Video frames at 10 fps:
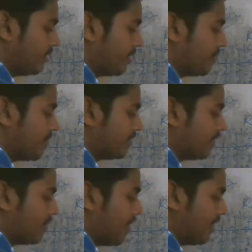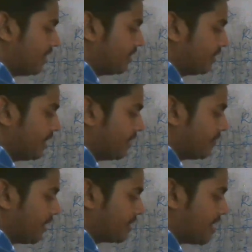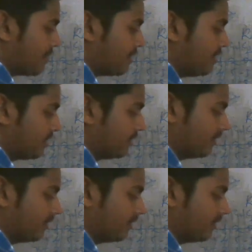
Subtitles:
3 by 3 matrix is there, for example